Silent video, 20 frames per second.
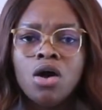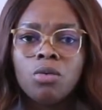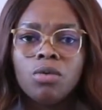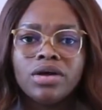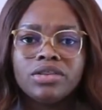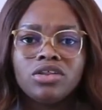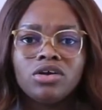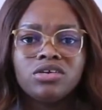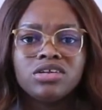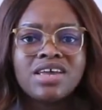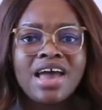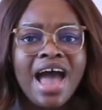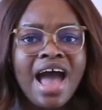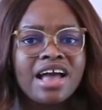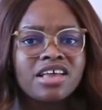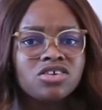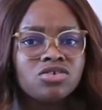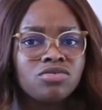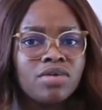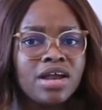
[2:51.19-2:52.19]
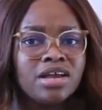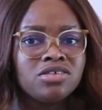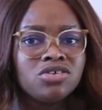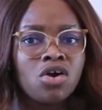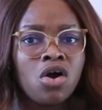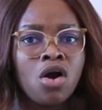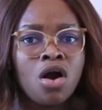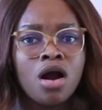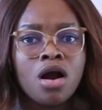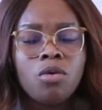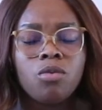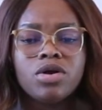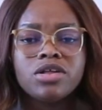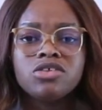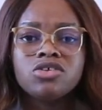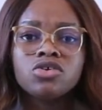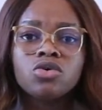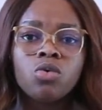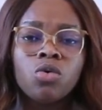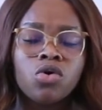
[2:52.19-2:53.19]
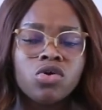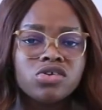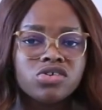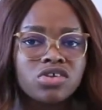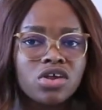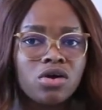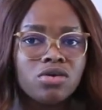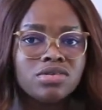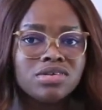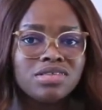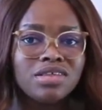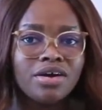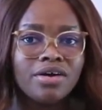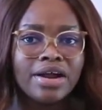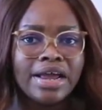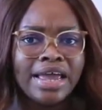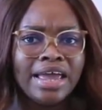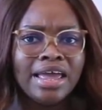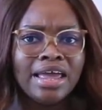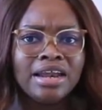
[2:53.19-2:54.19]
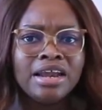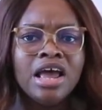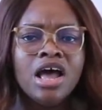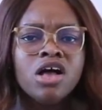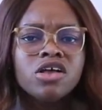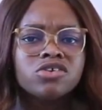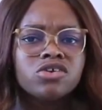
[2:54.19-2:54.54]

what their tax rates are, what school zones they're in.